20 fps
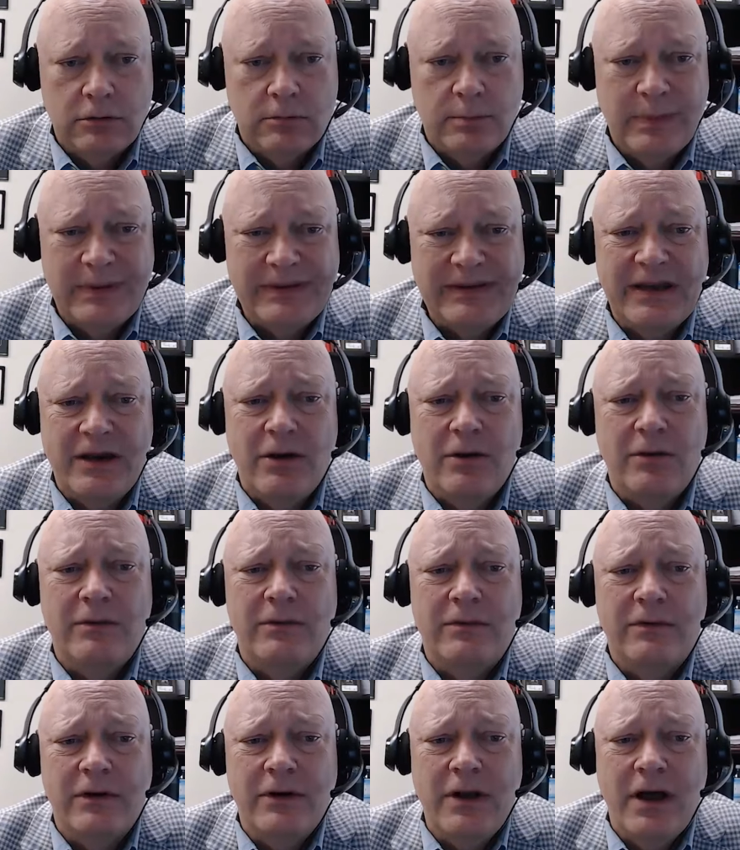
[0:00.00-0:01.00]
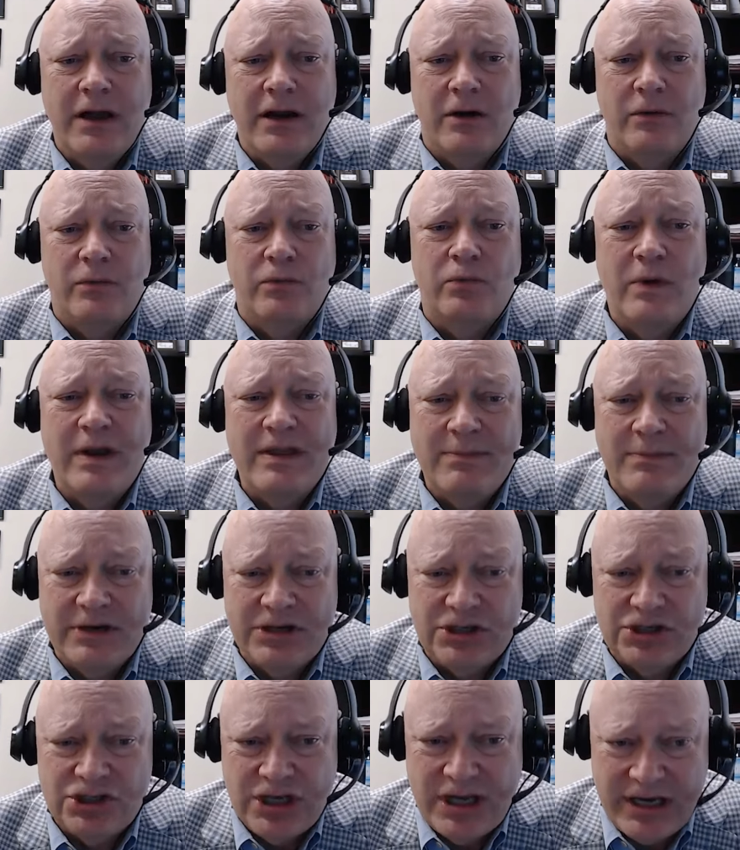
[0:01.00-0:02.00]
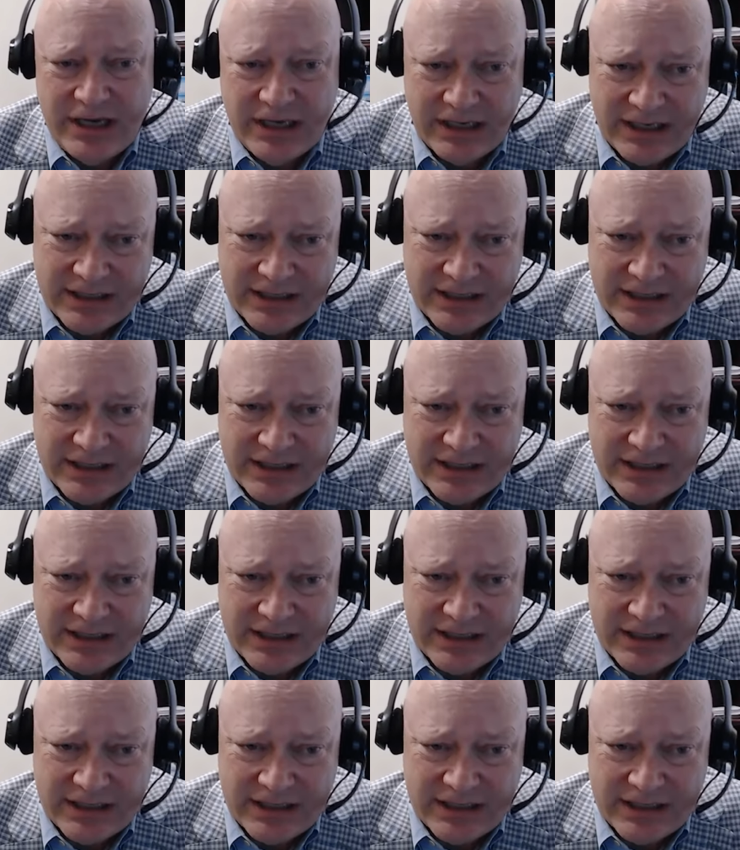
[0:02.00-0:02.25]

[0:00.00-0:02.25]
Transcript: but they're not arrhythmogenic